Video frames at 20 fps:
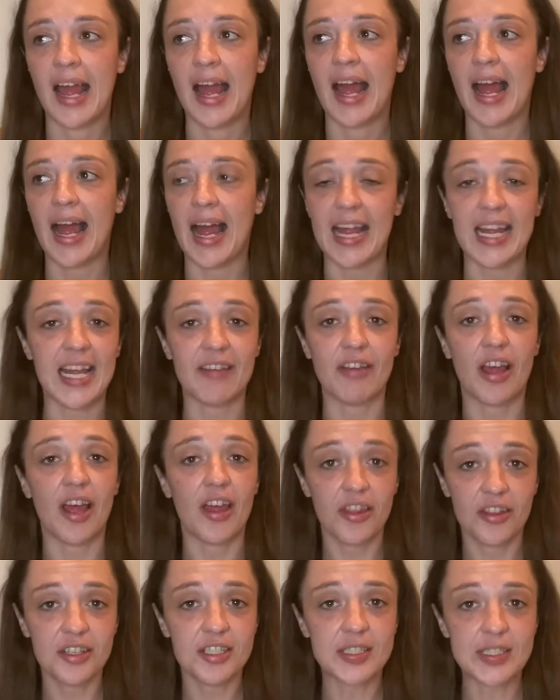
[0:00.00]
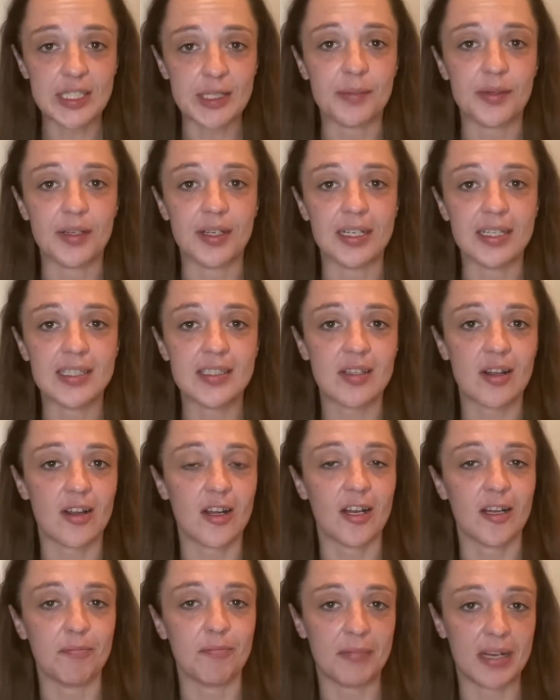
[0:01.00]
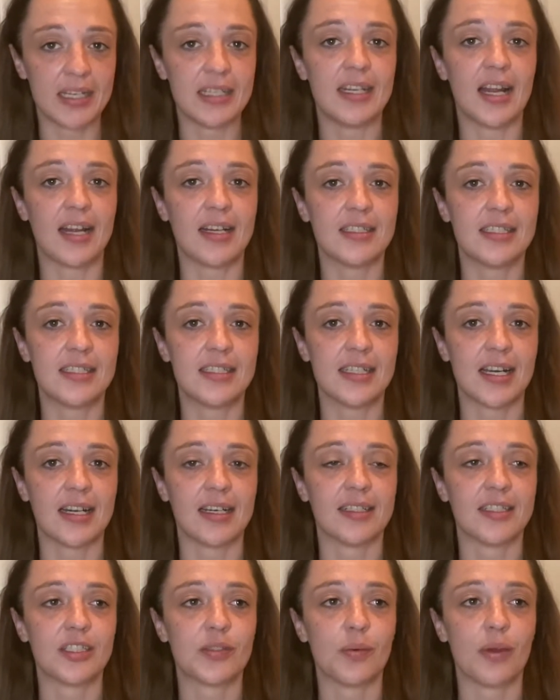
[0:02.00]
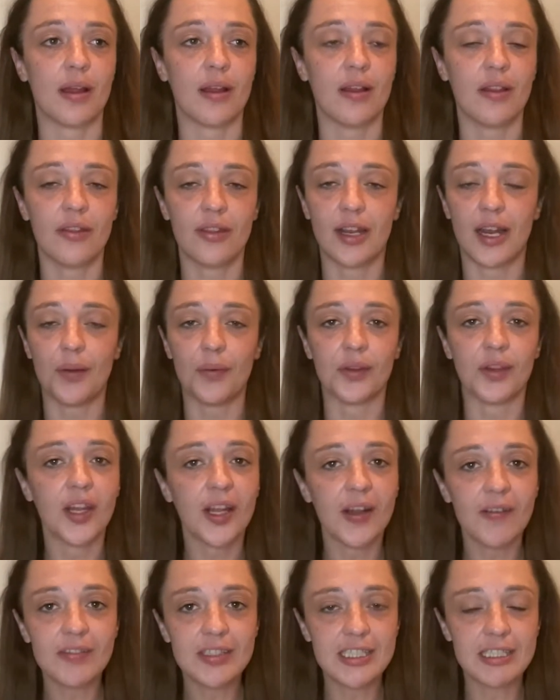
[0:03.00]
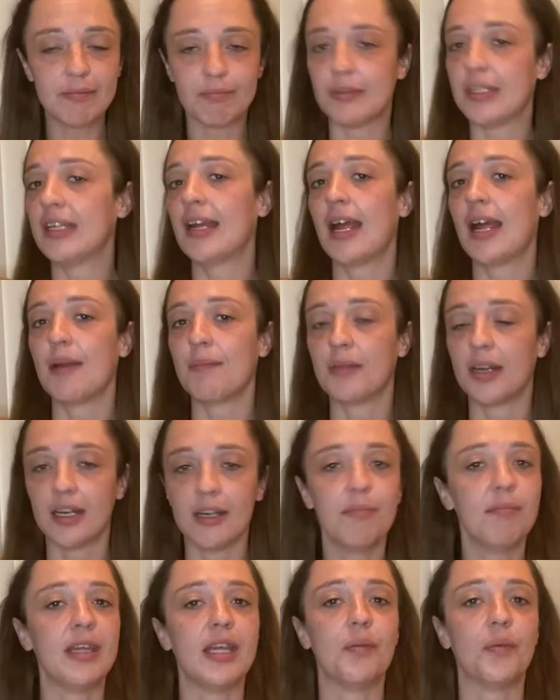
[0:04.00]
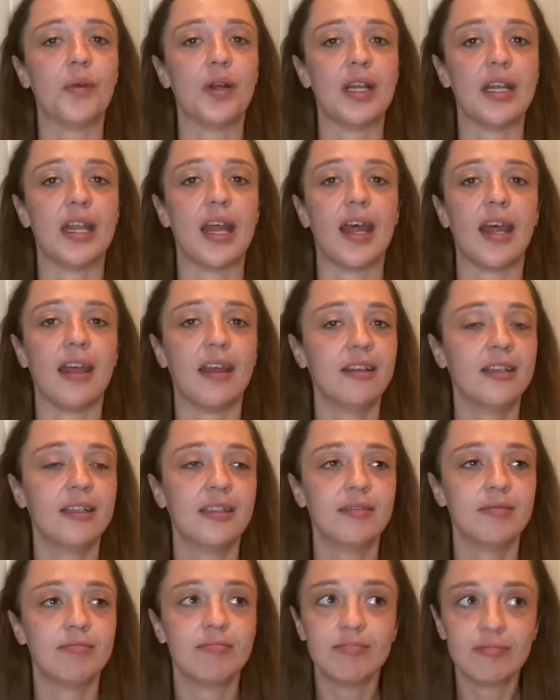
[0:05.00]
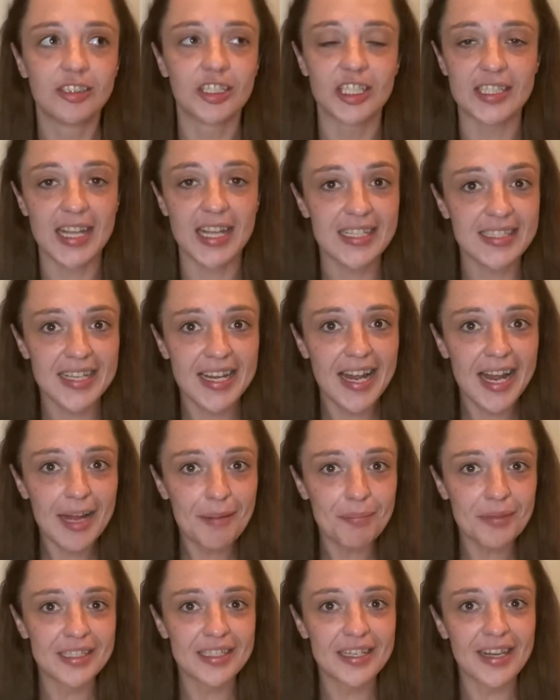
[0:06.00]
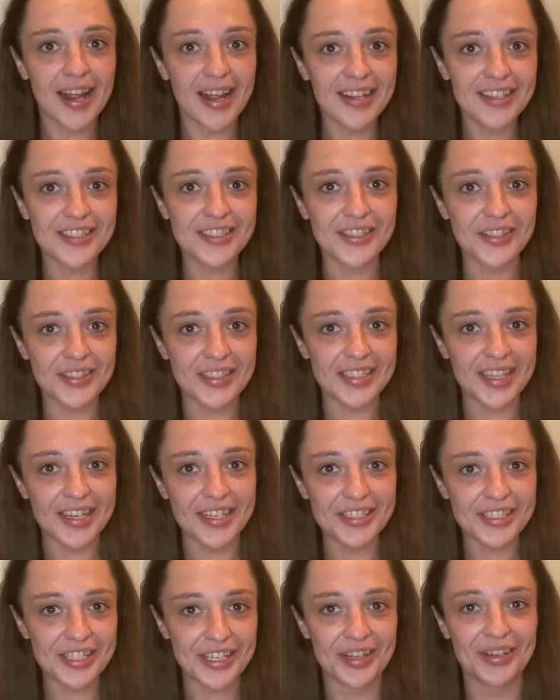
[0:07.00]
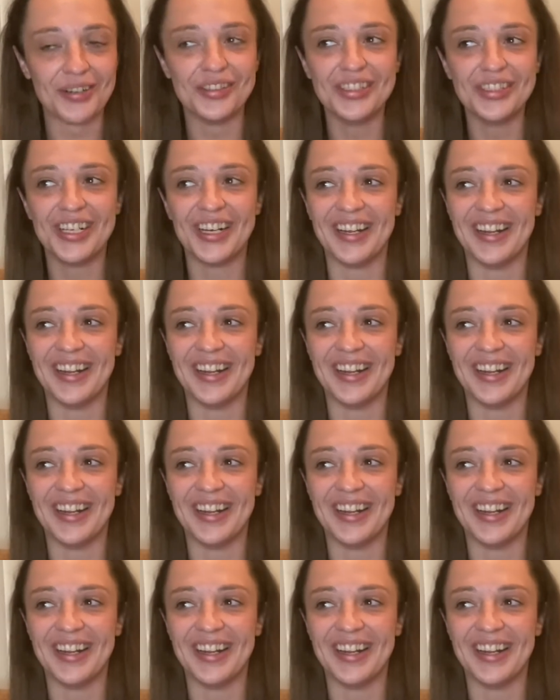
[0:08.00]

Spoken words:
I have other siblings on my dad's side as well that I would love to meet. I'm gonna meet one day. Just hasn't happened yet, so stay tuned.